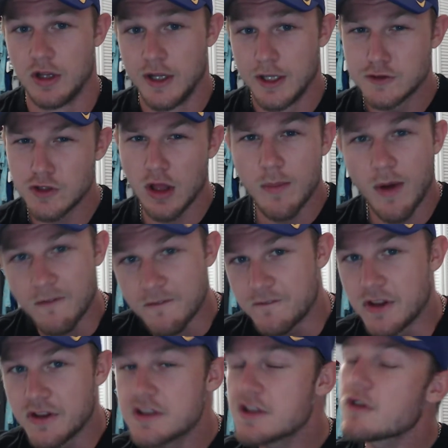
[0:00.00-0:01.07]
It's all about
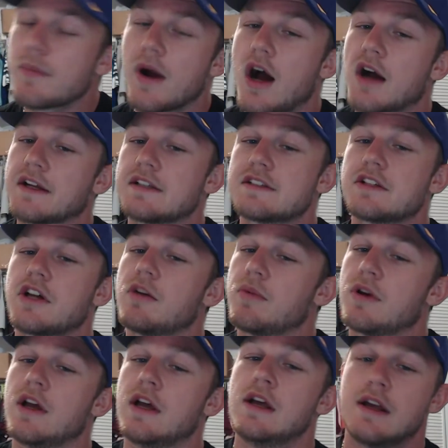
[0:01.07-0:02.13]
filling their pockets up
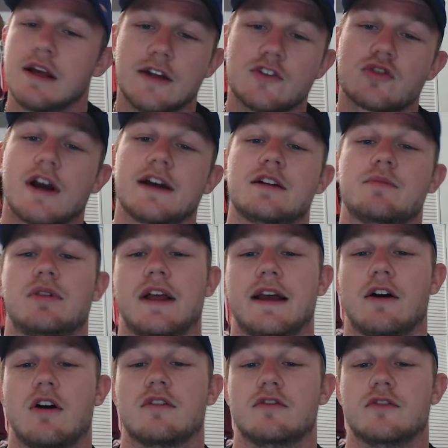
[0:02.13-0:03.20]
and trying to play
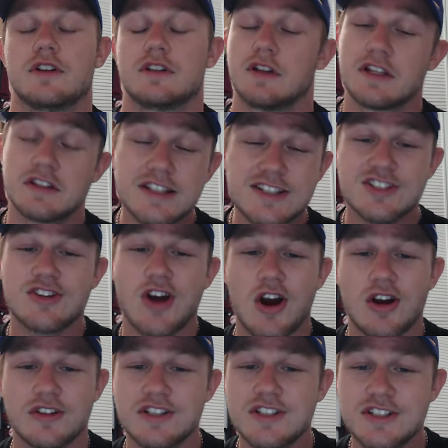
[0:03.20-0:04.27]
off of it. Like this
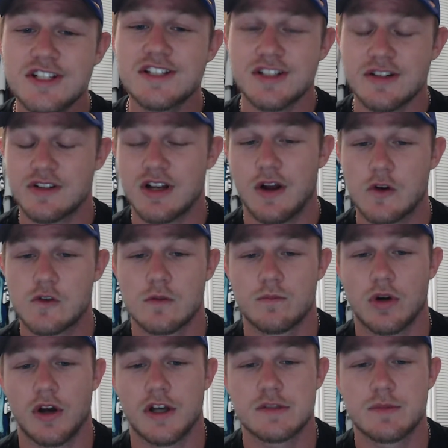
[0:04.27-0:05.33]
co- this season of college
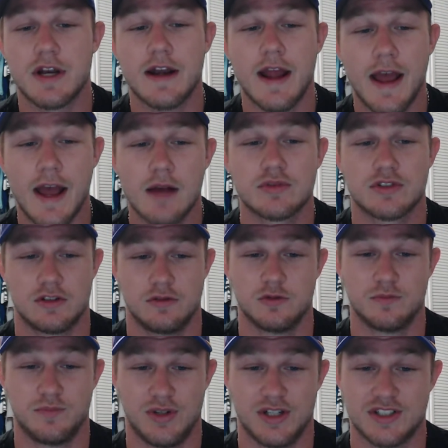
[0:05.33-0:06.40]
football has been an
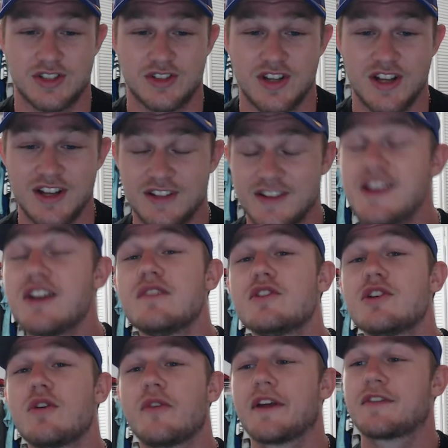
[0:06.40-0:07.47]
absolute bust. They don't even
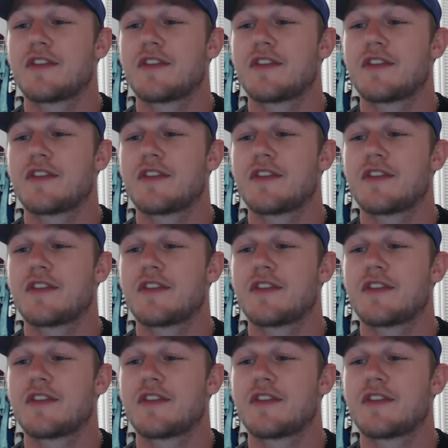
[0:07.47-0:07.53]
know like the